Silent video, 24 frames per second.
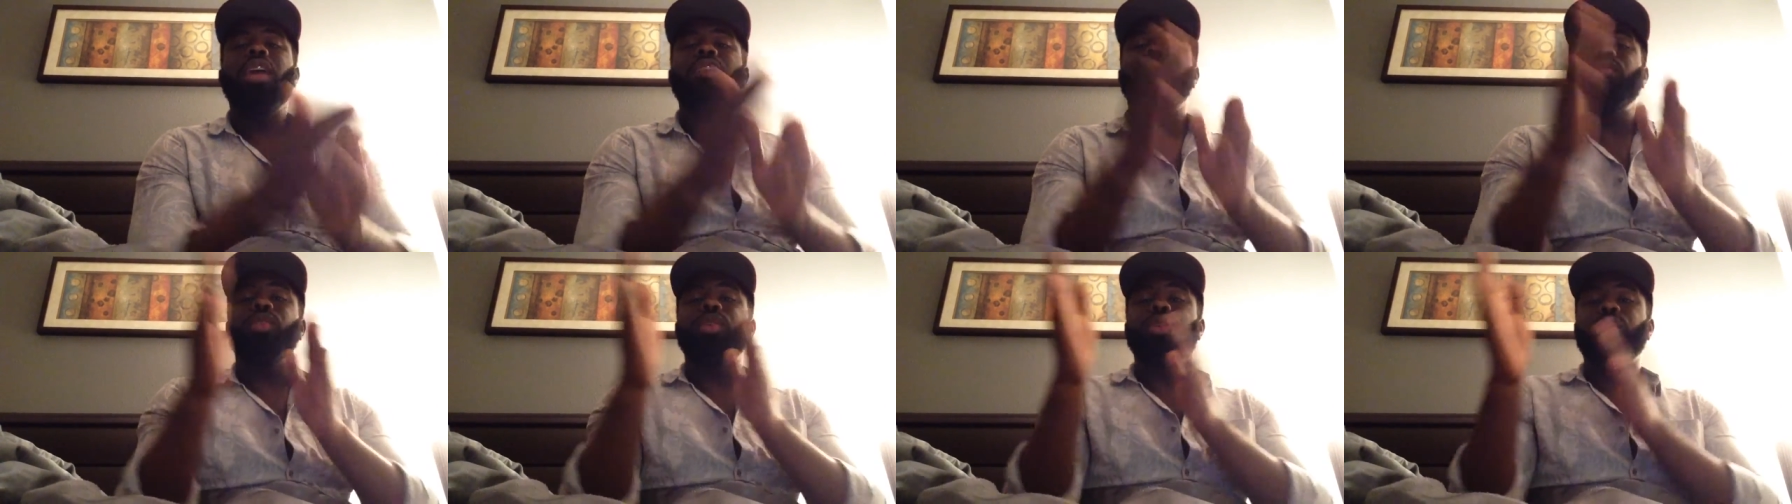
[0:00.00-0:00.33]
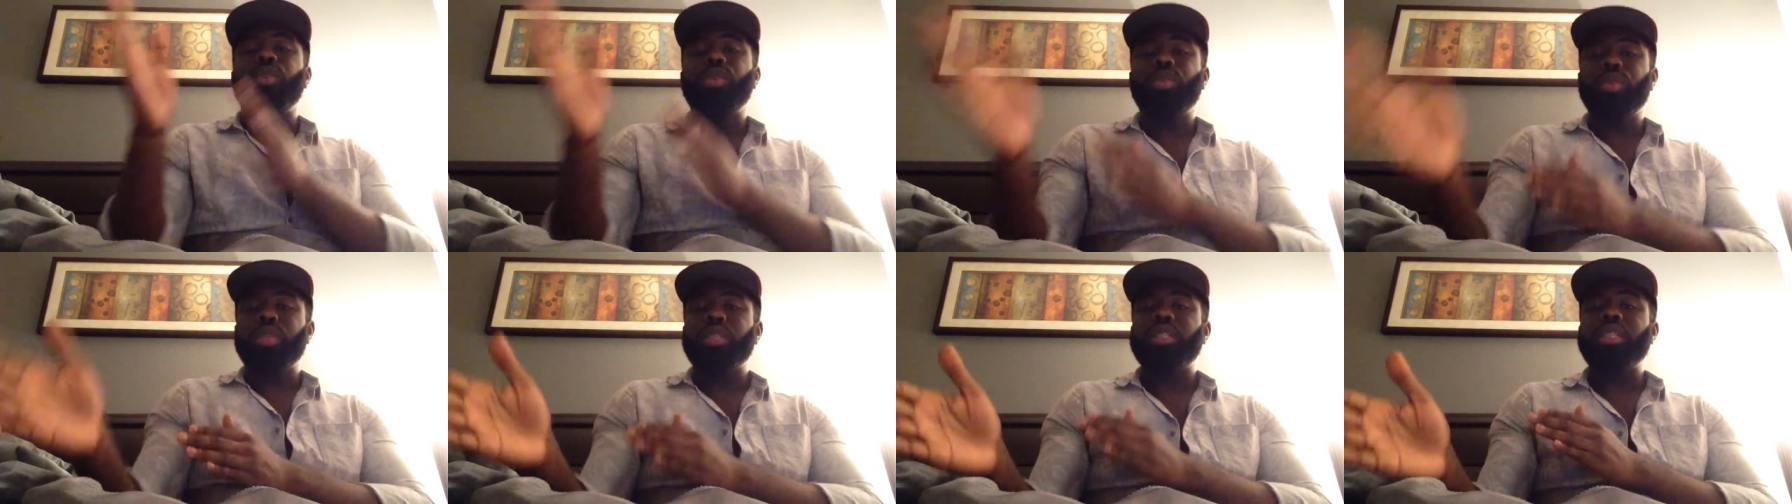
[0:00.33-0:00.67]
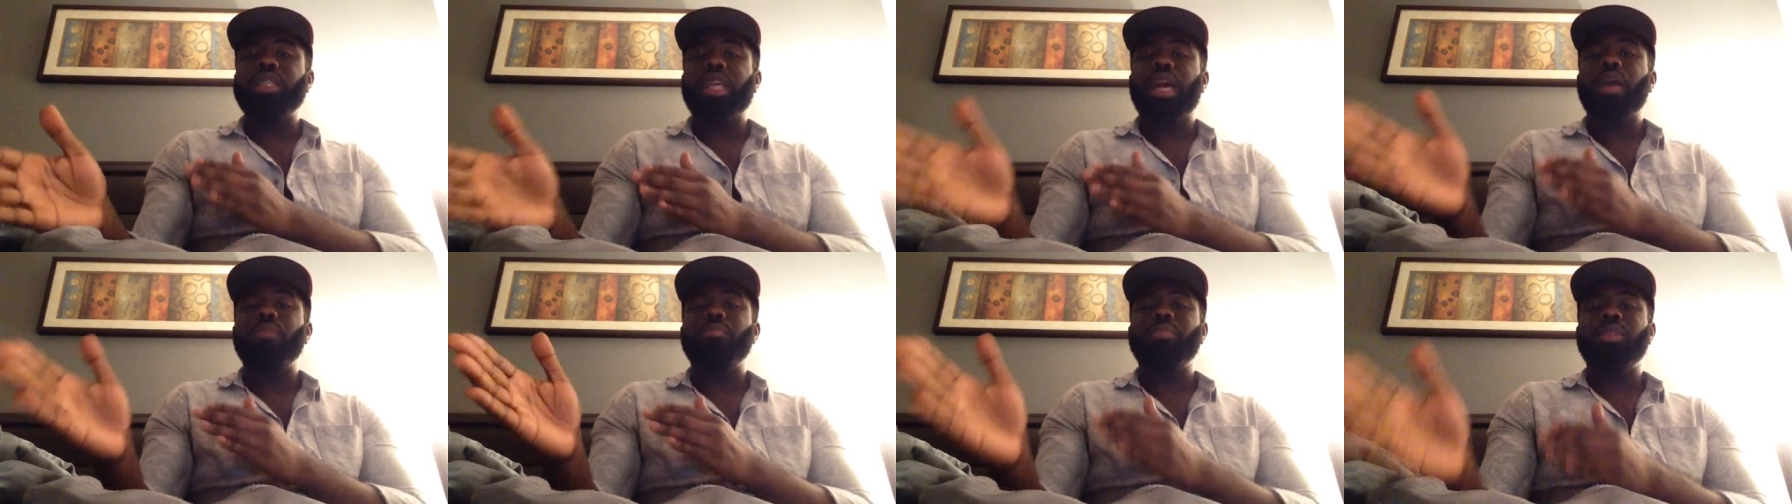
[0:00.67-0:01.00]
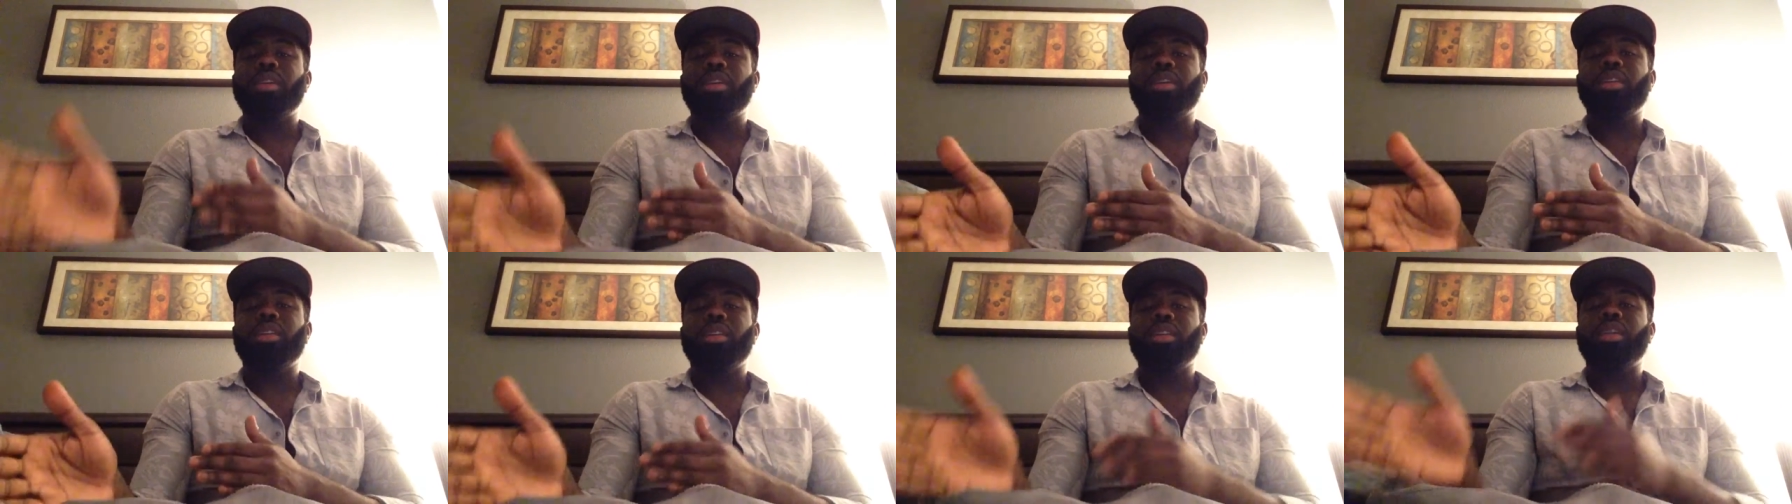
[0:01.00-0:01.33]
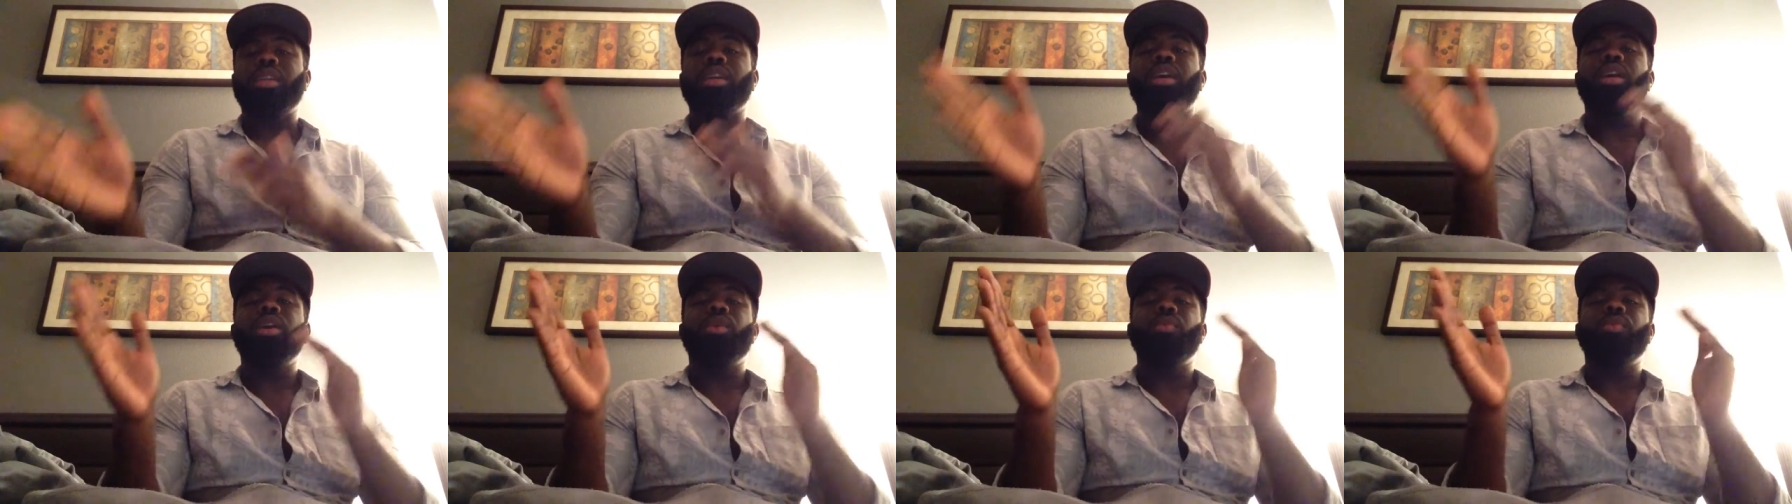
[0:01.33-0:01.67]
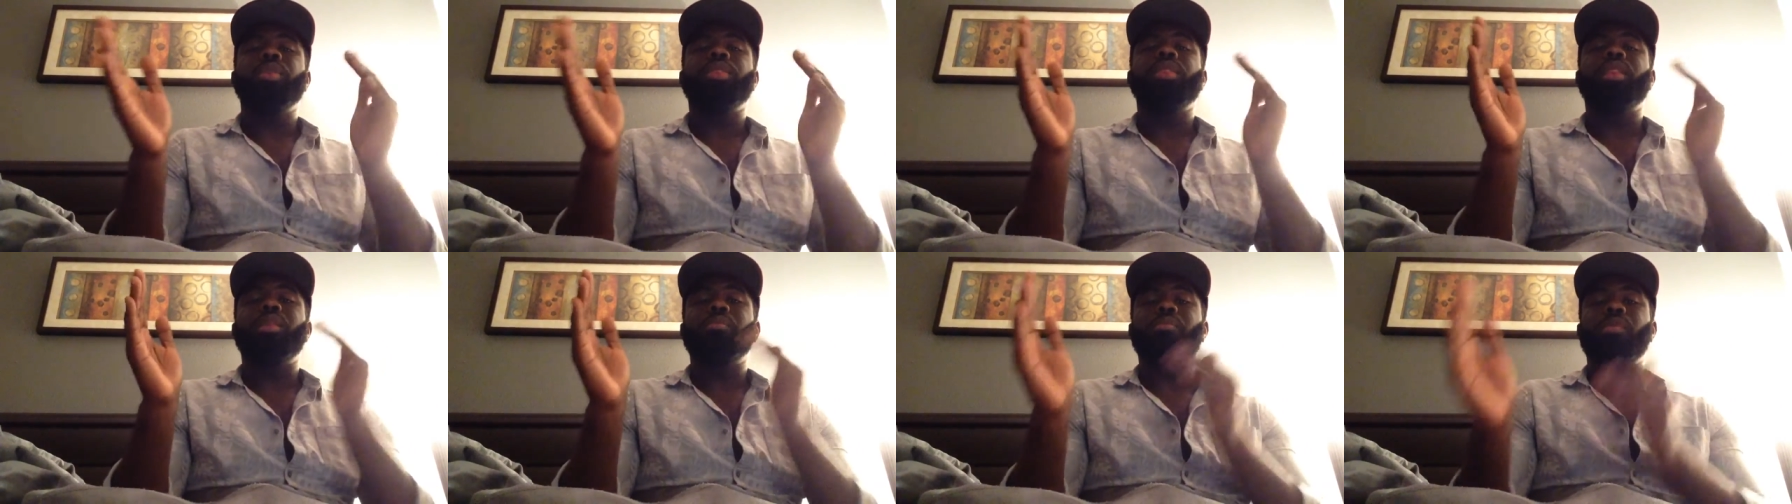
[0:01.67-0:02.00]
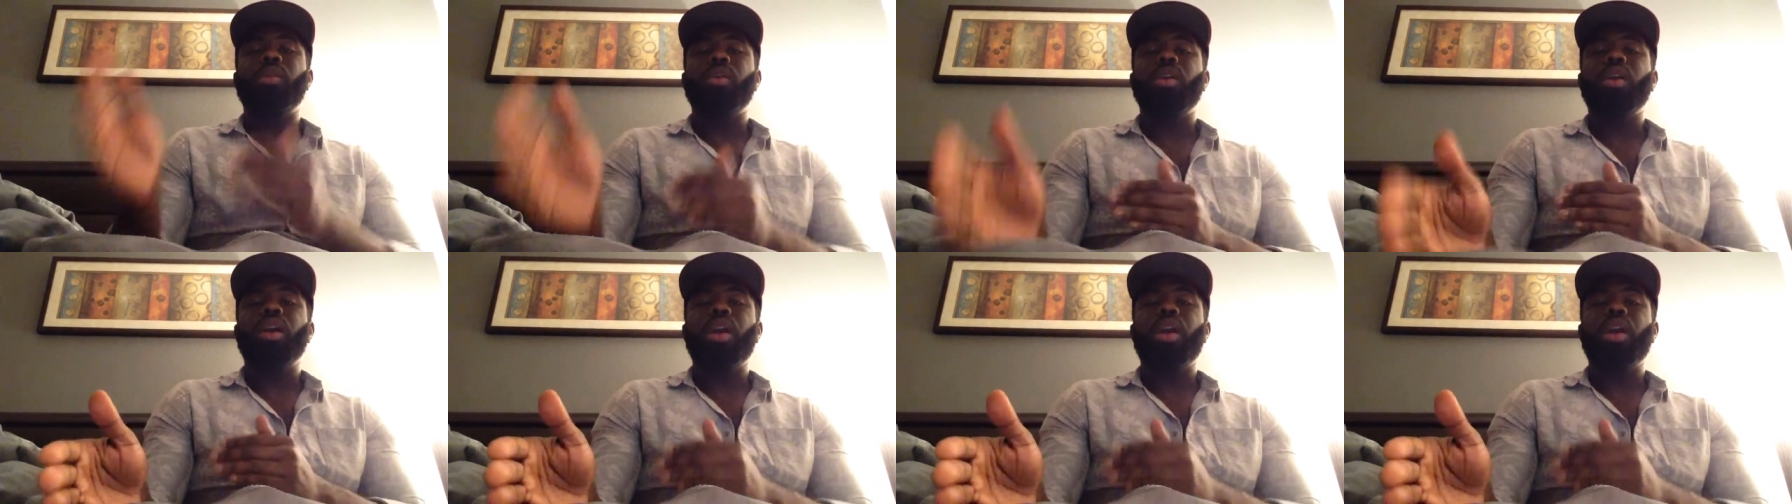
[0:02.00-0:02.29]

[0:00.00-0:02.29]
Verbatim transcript: for you to stop dealing with Lamar